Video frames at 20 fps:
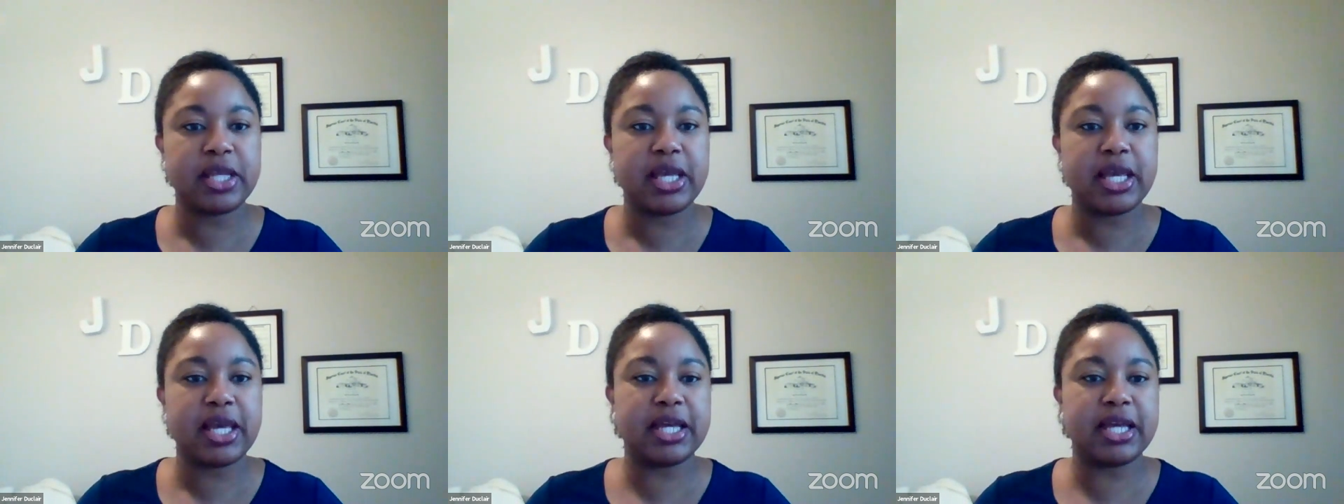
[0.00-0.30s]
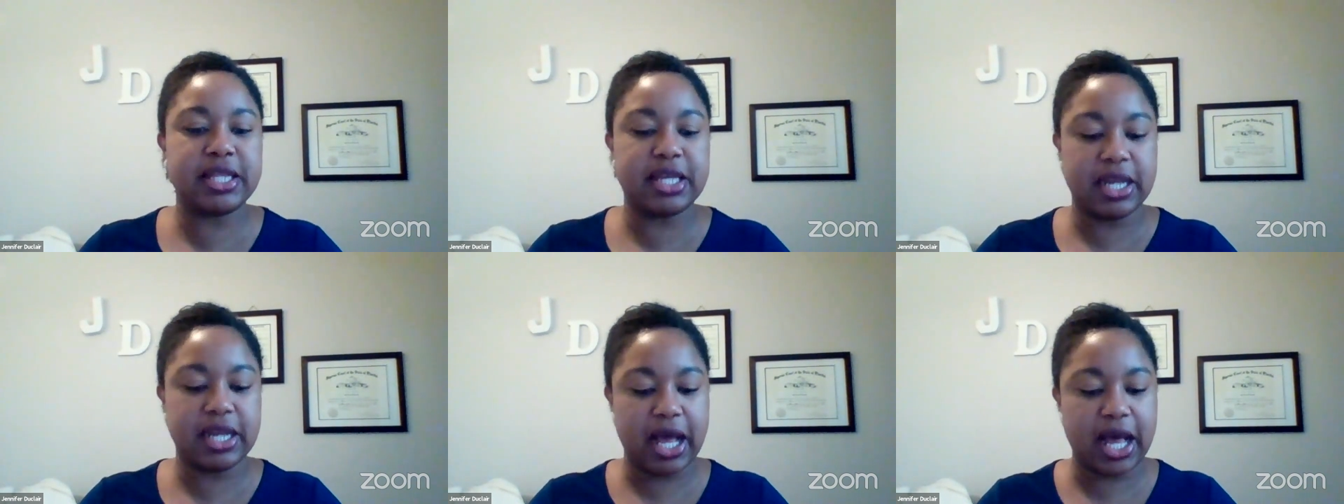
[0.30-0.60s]
And
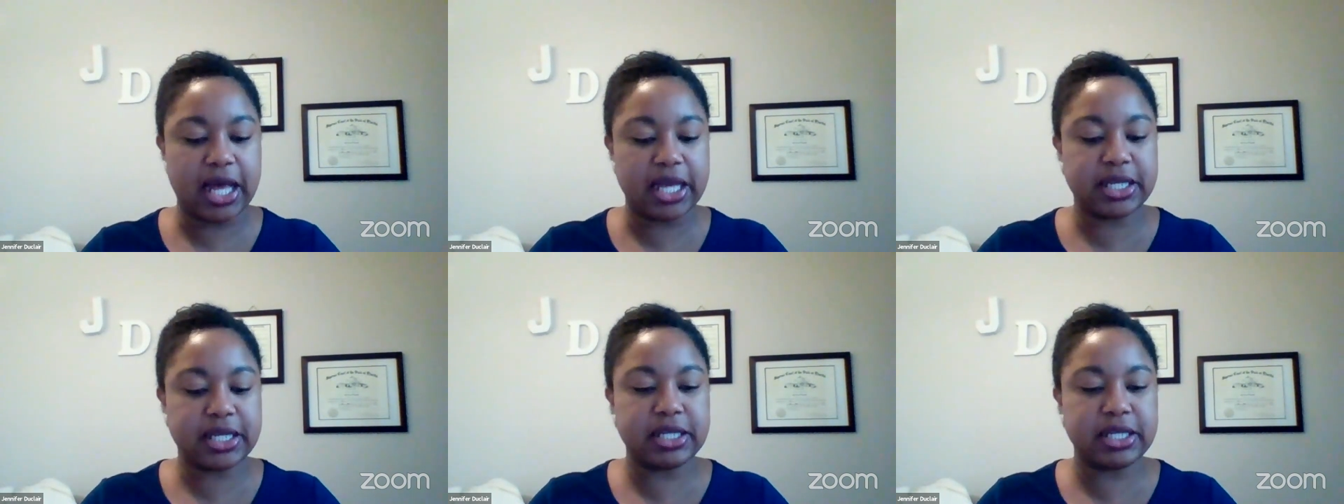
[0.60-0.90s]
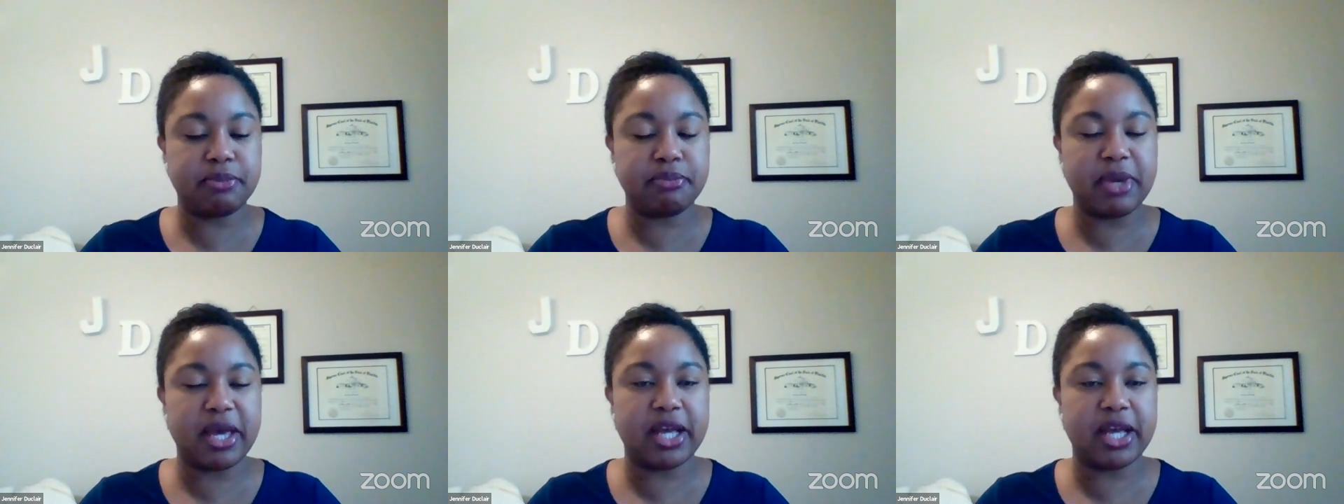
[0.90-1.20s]
then I could
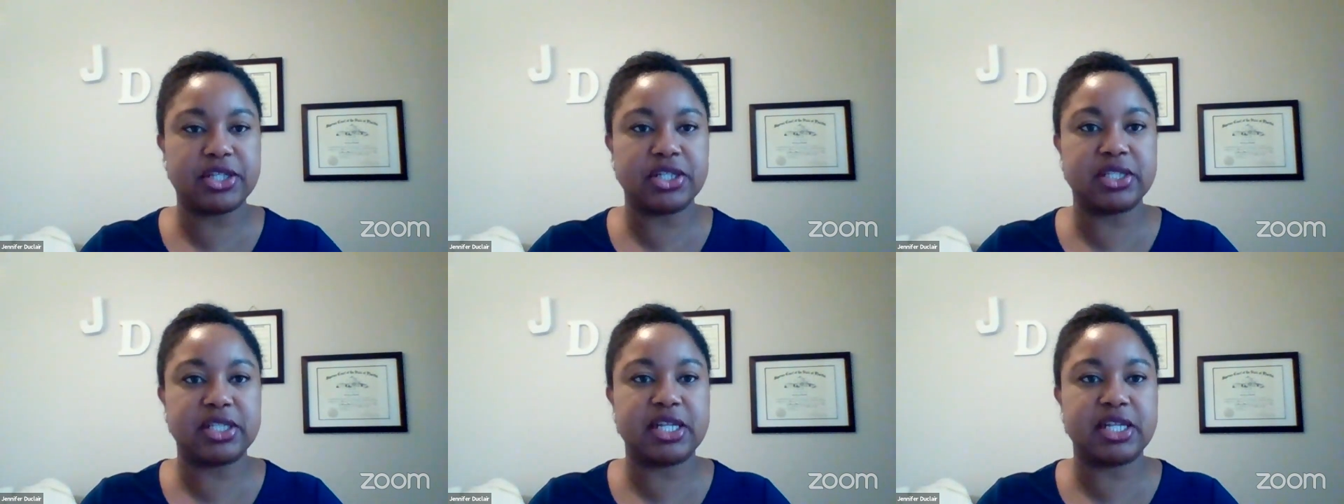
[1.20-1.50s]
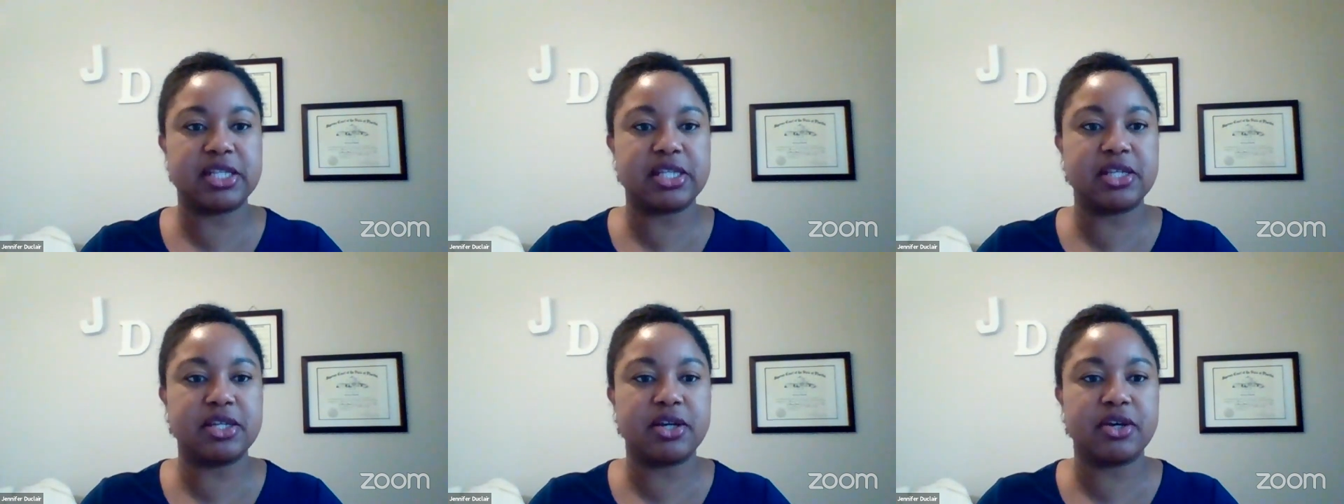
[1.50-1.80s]
imagine
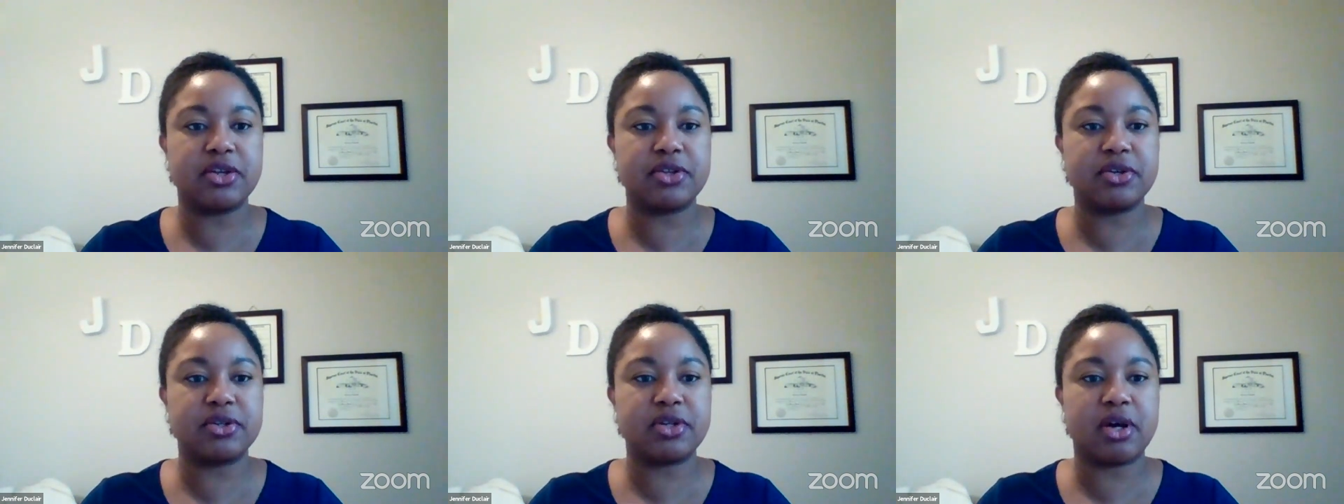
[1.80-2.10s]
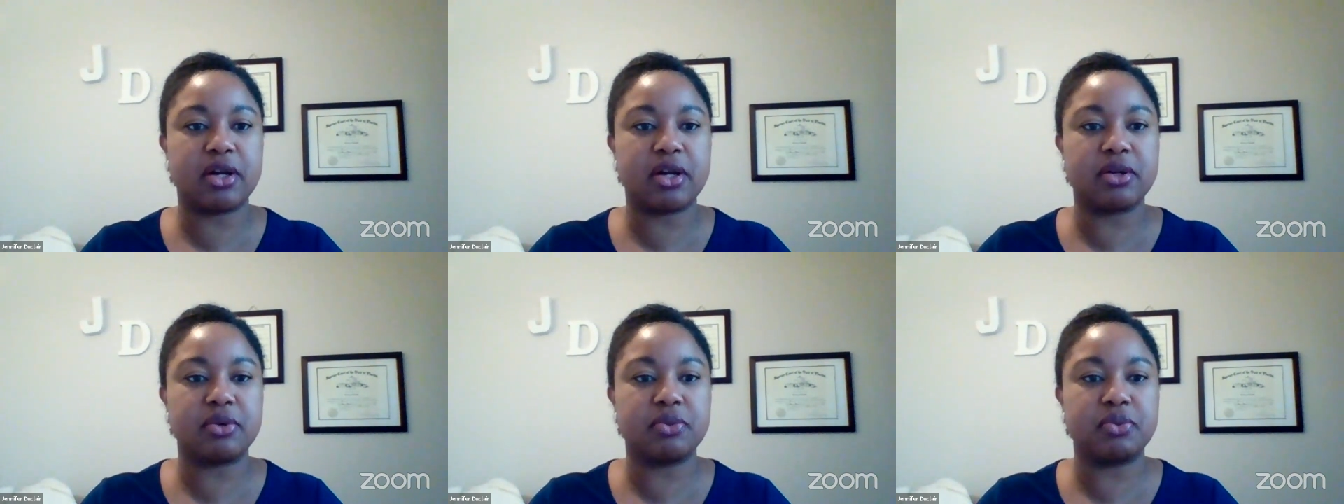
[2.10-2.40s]
that the other
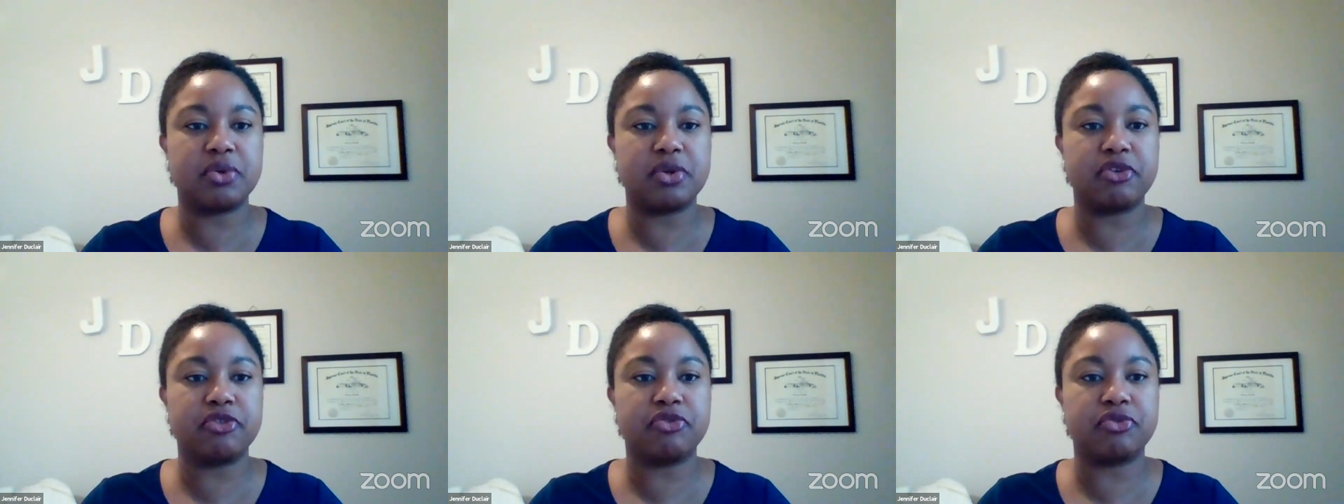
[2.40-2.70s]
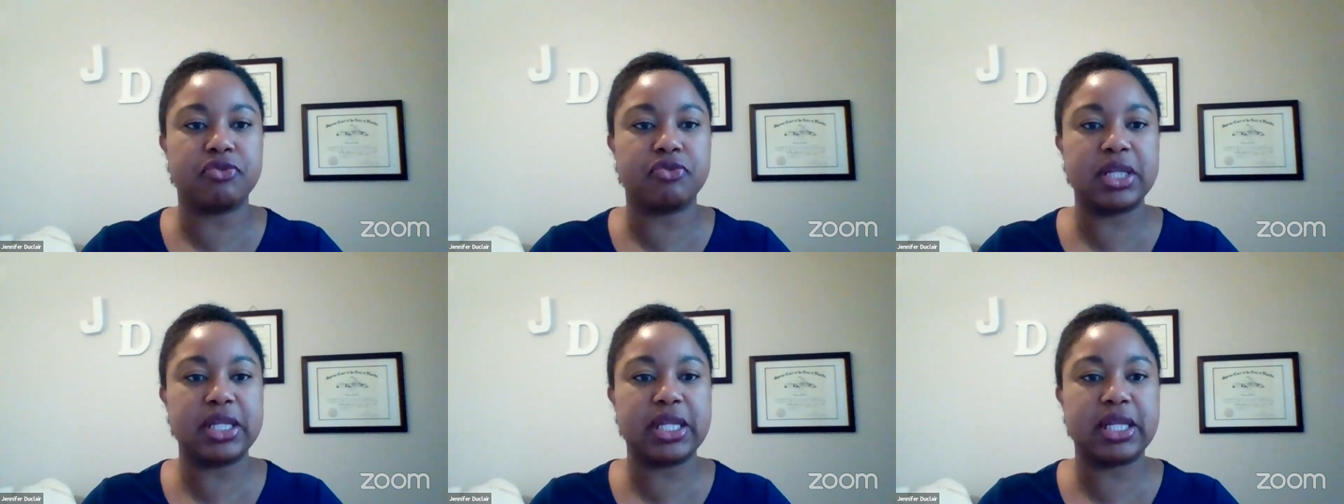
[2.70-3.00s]
daughter would have
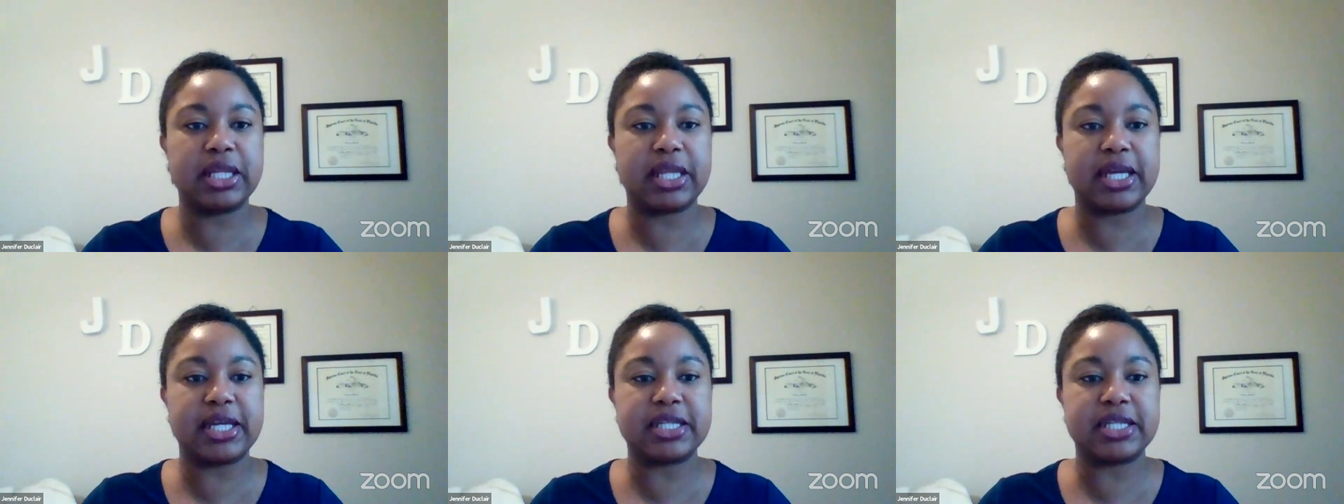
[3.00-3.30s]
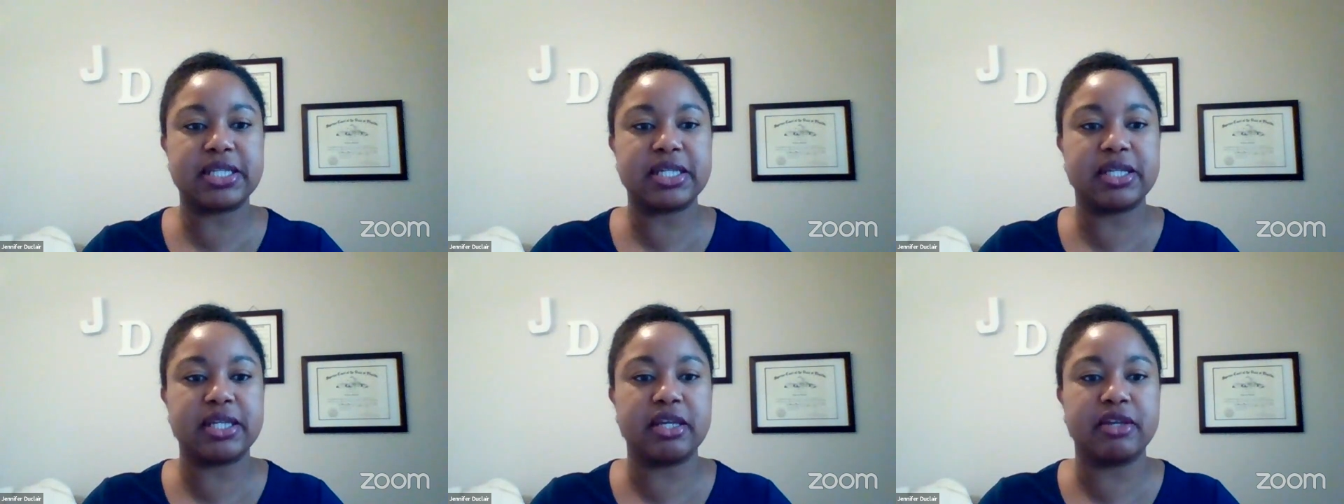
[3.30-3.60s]
really liked
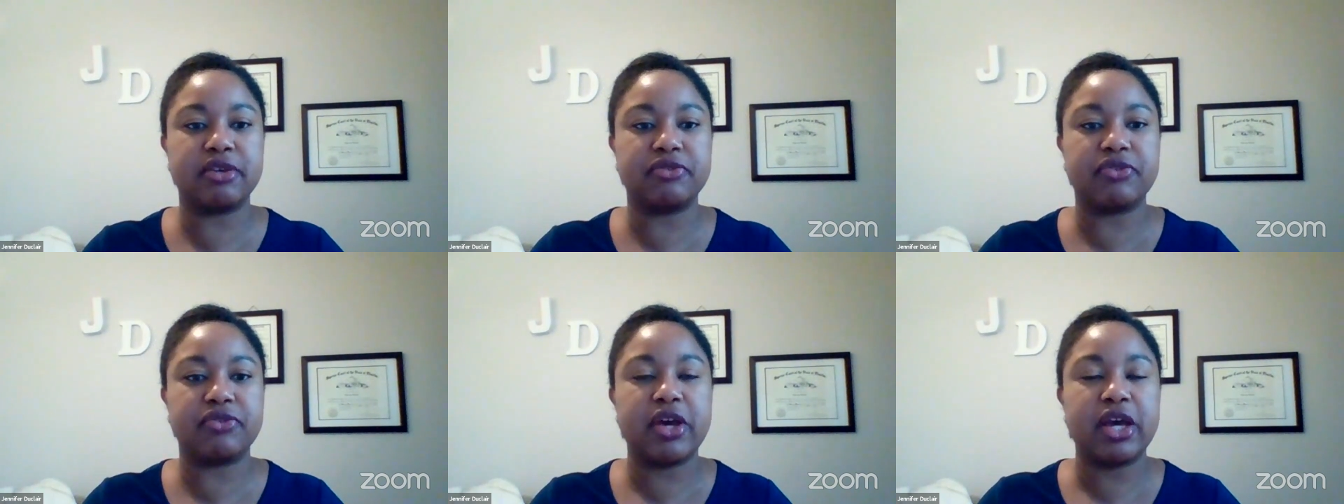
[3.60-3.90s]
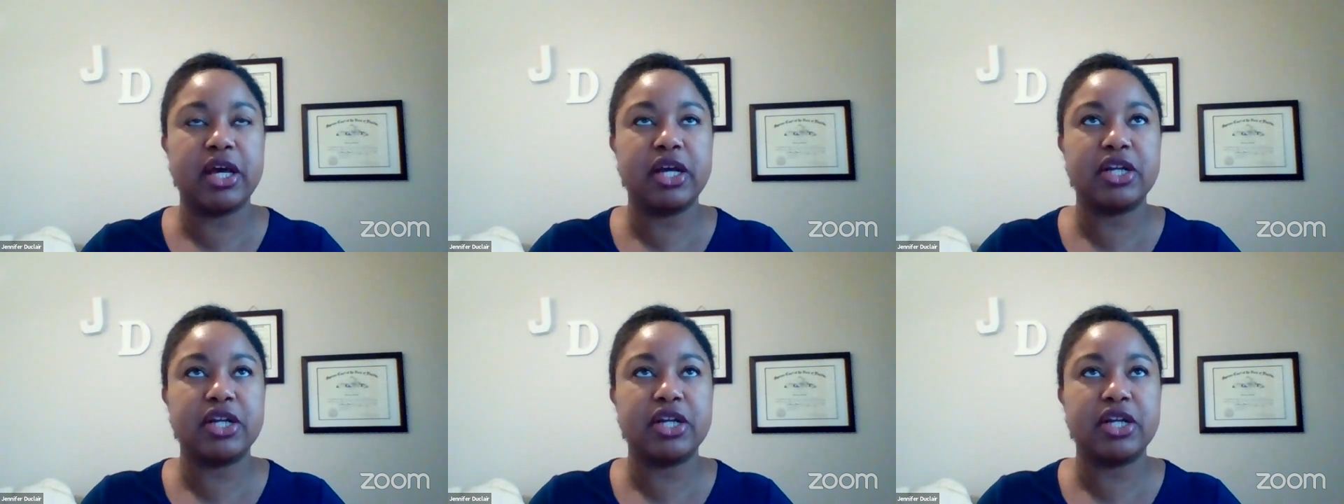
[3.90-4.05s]
it if